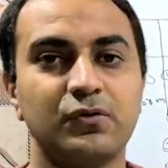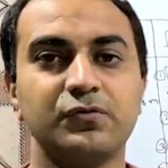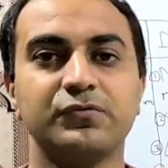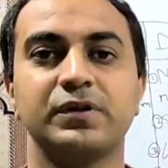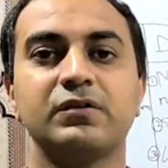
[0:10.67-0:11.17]

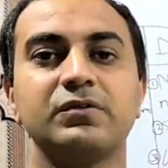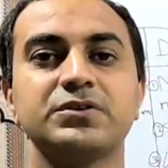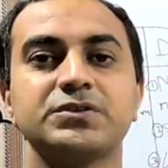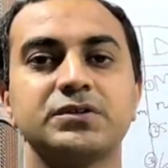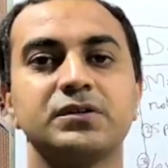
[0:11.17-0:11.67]
of
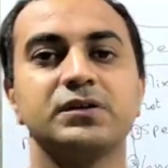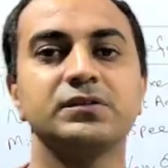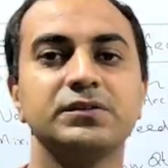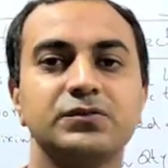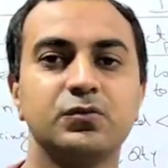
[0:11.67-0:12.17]
granulation.
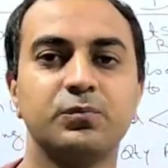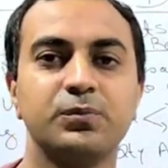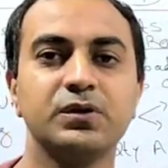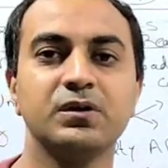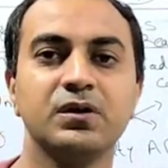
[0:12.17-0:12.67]
In this
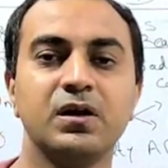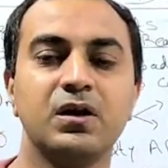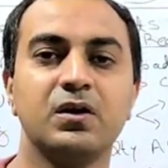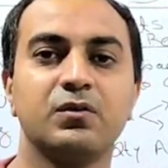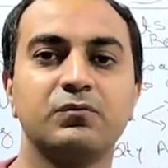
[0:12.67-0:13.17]
topic
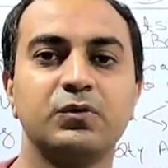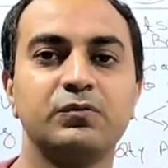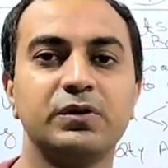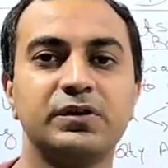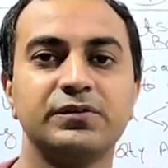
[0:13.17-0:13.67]

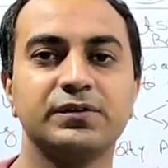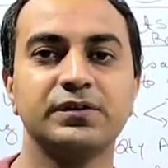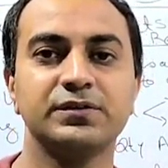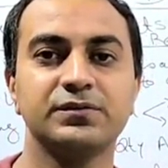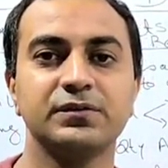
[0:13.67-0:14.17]
we will
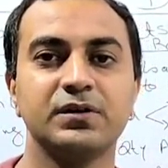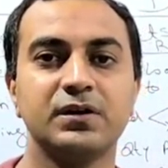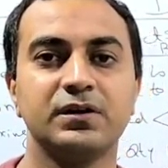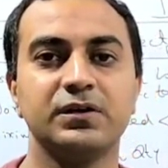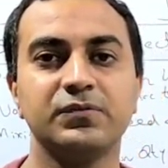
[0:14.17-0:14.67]
discuss
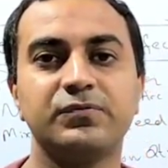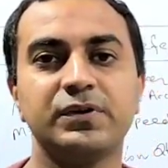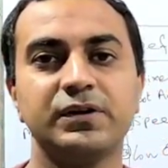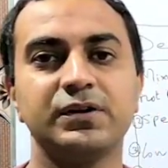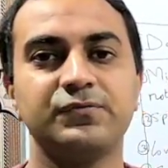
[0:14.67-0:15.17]

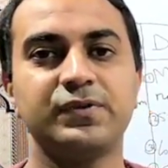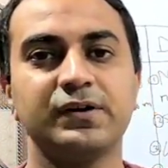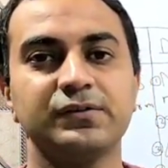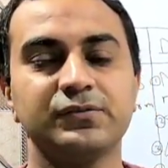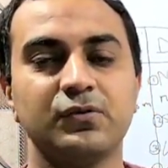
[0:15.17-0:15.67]
different
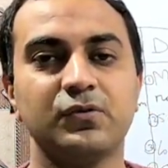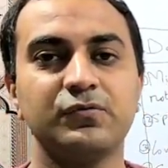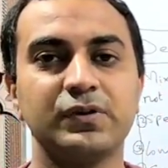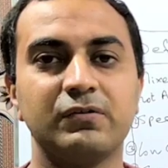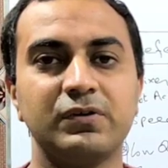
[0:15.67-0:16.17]
defects
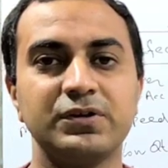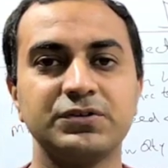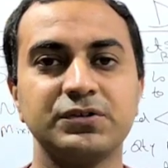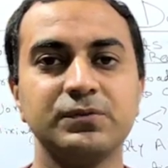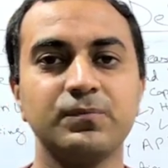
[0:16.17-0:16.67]
of
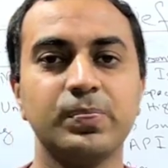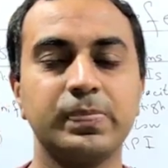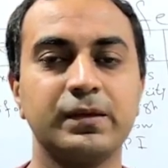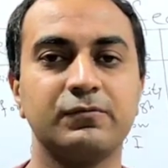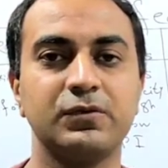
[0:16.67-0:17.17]
granulation.
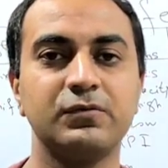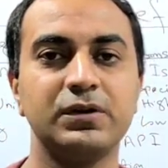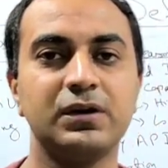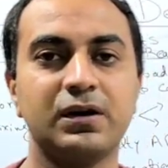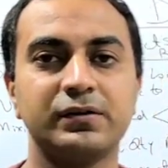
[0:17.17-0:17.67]
We
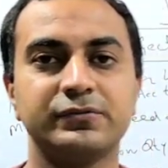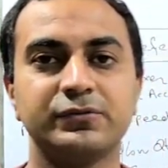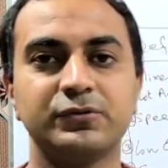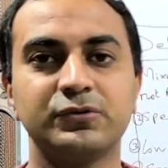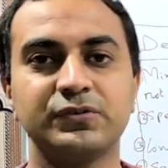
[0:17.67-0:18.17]
will
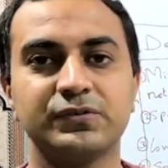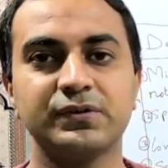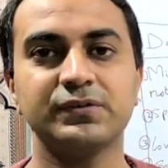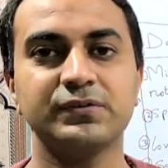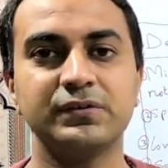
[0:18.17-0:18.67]
also
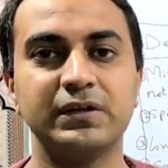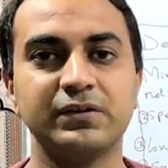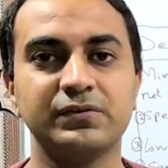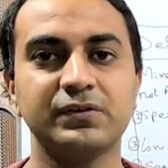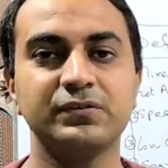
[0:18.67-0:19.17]
discuss the
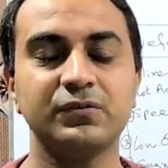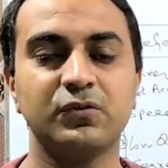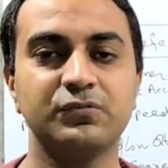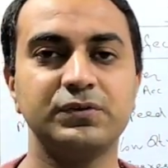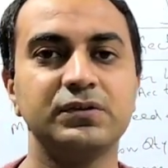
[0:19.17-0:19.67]
results
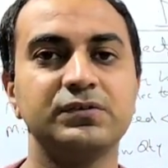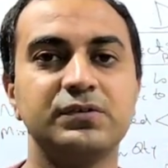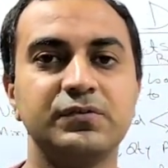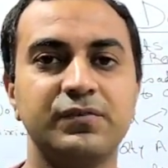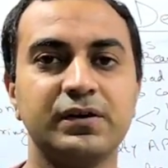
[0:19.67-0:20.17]
of these
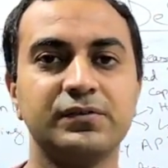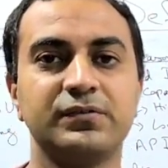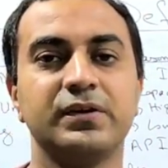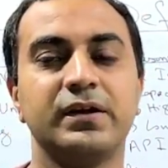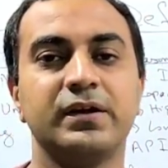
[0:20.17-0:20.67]

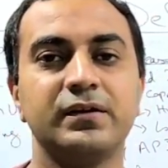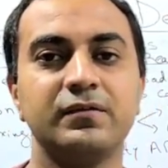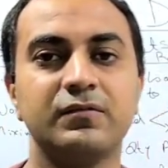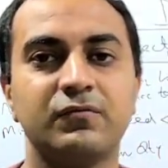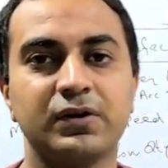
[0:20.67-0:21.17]
defects
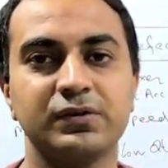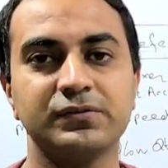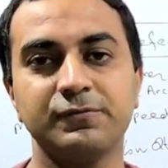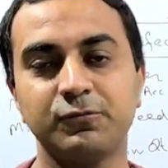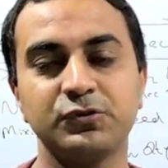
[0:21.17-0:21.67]
and what
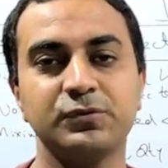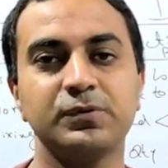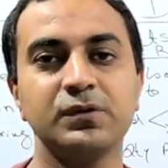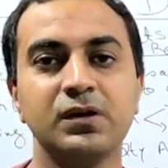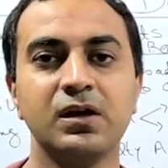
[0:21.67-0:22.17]
is the
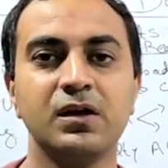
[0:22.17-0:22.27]
possible